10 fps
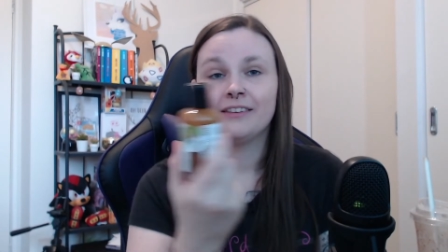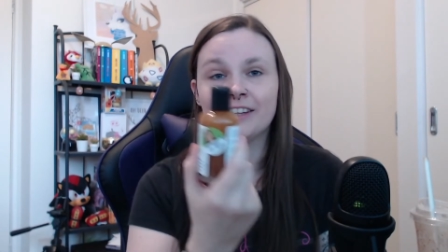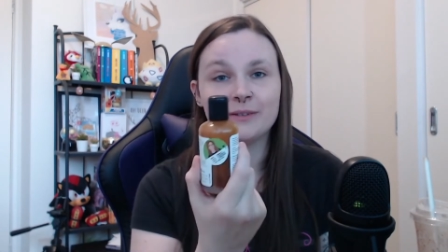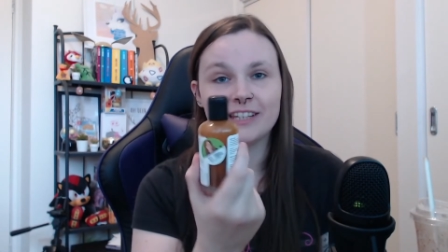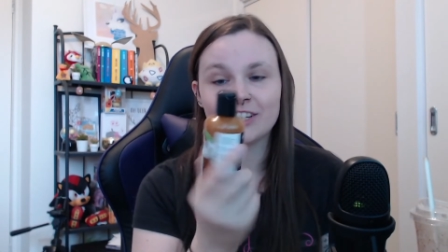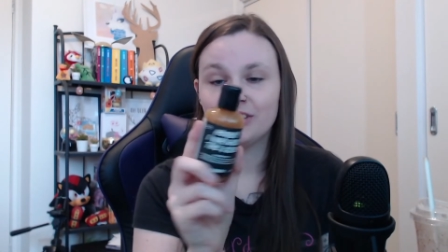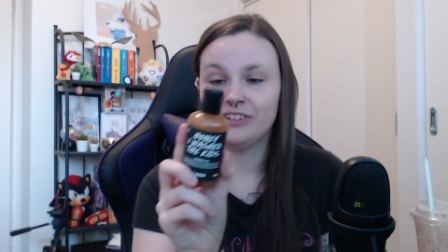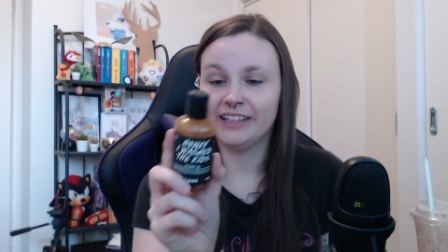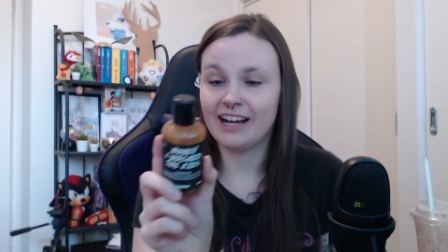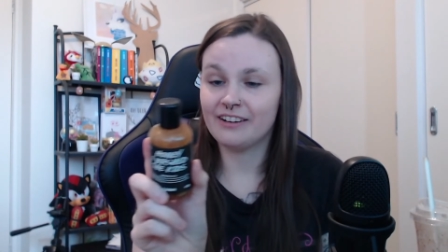This one's actually
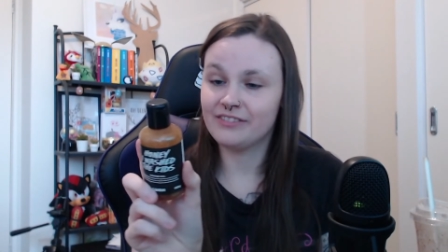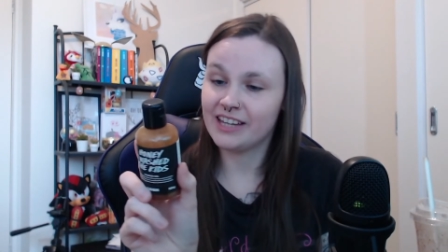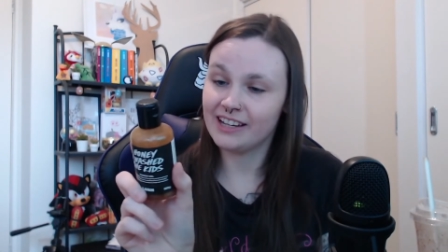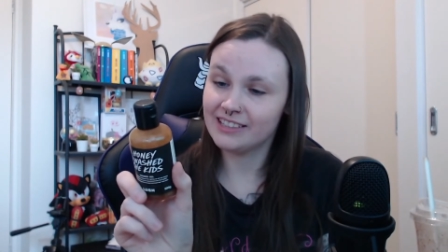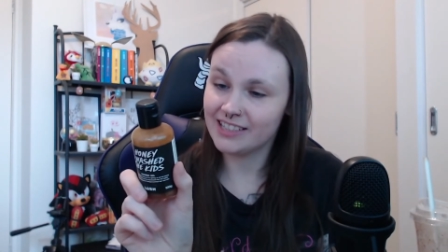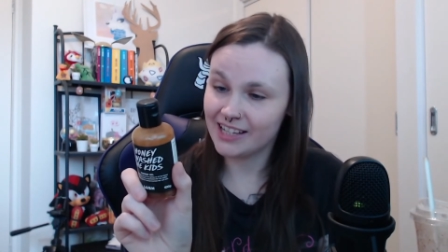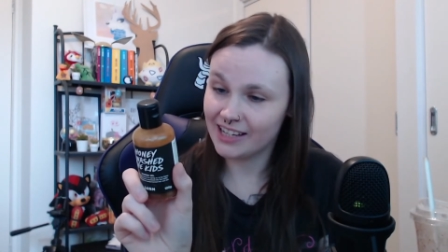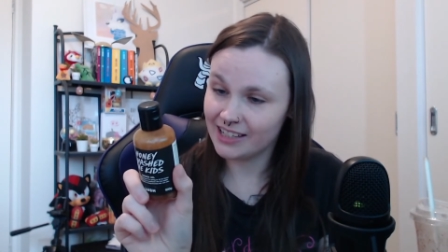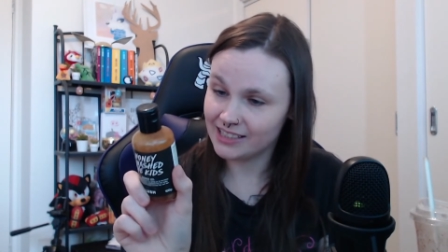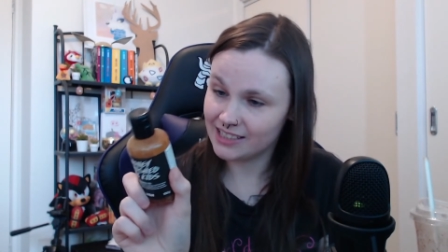really out of date.
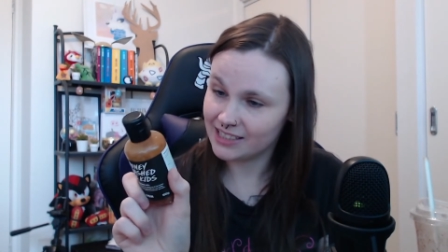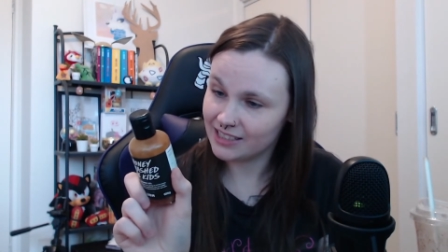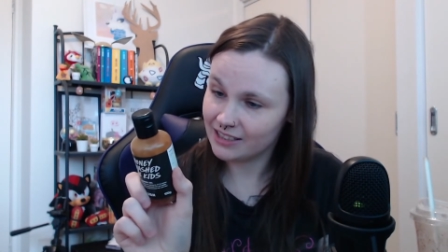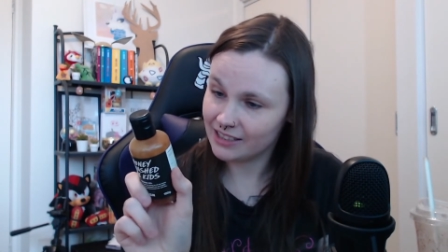It